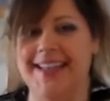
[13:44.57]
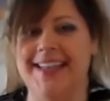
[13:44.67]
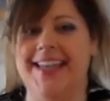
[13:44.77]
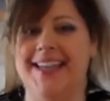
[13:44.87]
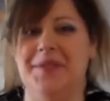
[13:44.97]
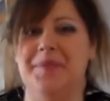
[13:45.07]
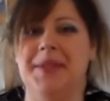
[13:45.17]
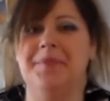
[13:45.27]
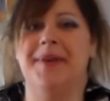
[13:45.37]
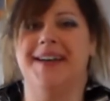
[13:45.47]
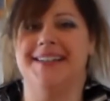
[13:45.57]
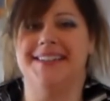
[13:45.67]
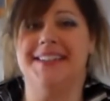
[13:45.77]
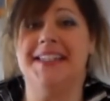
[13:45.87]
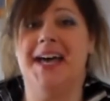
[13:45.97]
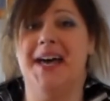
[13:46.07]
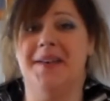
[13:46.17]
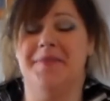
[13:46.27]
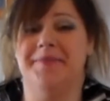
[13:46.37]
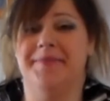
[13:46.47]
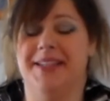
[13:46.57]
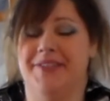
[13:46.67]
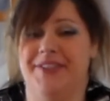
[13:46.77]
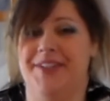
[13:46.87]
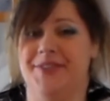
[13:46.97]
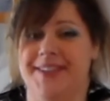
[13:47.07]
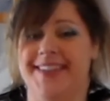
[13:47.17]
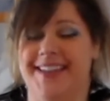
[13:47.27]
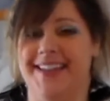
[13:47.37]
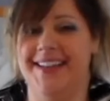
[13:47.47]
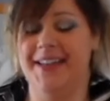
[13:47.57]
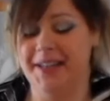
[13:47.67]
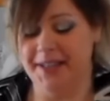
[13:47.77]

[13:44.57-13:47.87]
Again, peat pots, not my favorite thing.